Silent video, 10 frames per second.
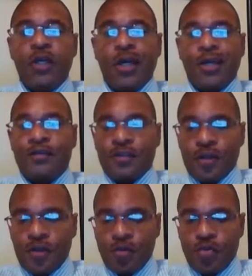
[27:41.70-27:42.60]
At a
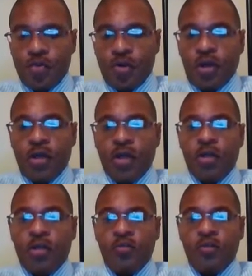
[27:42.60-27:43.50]
certain point,
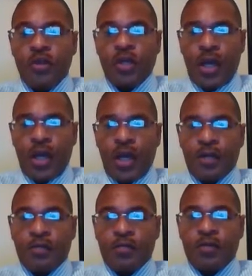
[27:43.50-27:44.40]
you
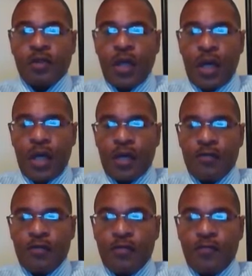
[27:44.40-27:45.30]
can't let
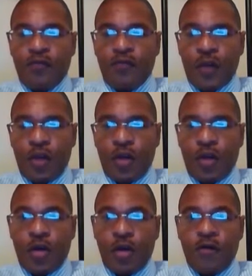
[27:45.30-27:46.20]

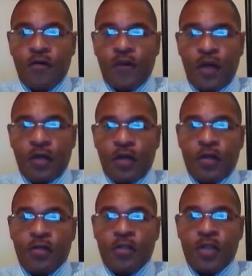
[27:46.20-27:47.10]
fear of
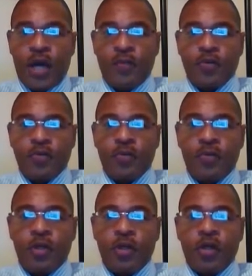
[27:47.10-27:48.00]
failure stop you.
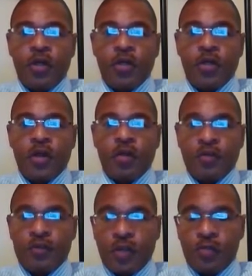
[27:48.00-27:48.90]
And
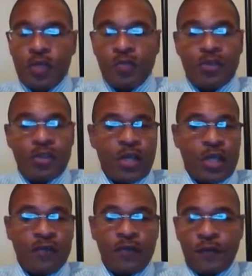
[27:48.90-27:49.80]
with some people, it's
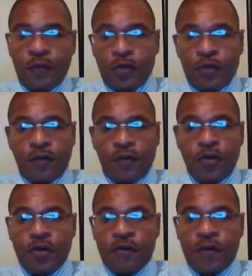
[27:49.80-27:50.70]
not even
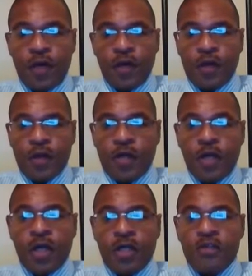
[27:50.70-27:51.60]
fear of failure.
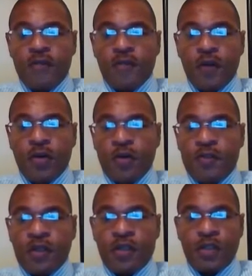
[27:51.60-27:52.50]
It's fear of
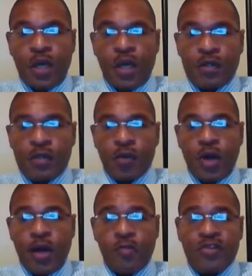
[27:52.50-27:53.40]
success.
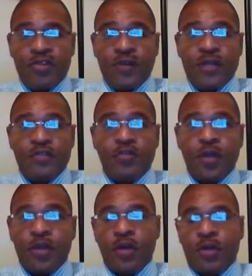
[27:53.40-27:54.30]
What happens if I do
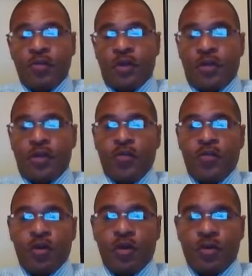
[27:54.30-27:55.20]
make all the money in the
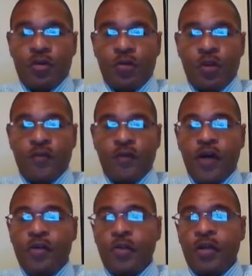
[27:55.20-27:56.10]
world? What if
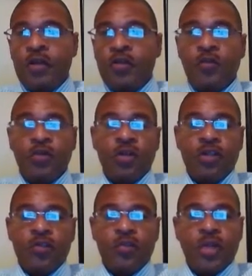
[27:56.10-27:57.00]
all the money in the world
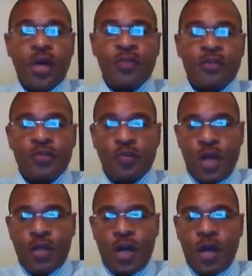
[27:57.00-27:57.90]
is plopped into
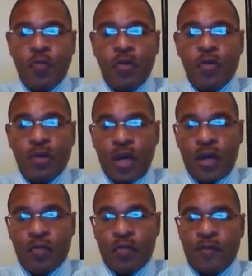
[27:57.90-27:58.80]
my lap? What would
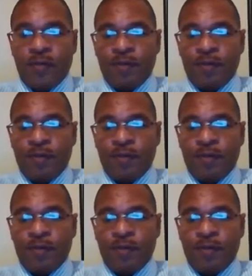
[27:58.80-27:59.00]
happen?